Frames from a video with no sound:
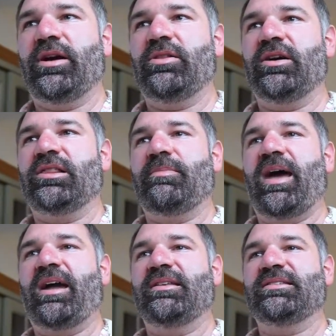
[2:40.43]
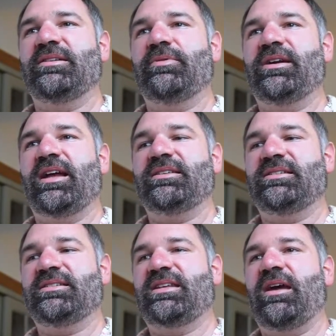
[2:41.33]
look at the back and see what it has to
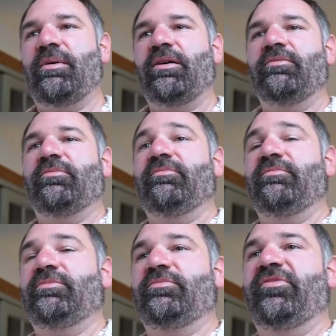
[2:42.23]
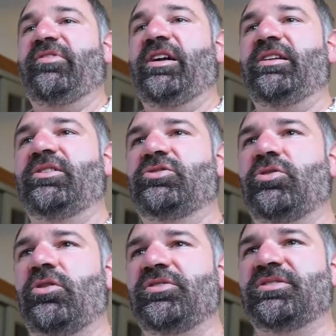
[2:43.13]
say about flight
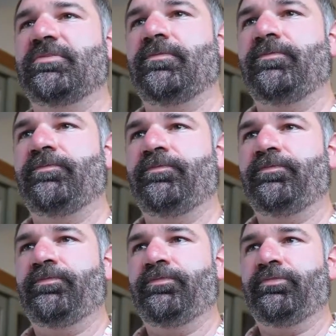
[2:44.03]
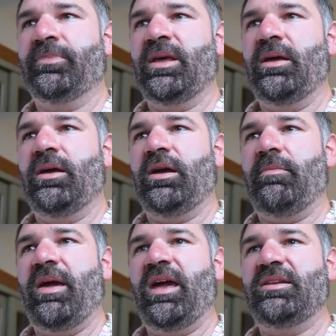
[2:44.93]
controls.
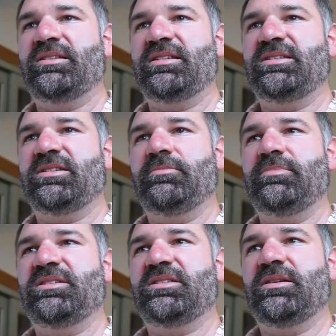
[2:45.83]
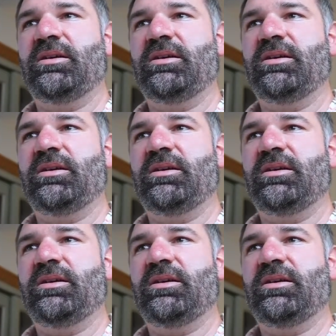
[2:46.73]
Command systems.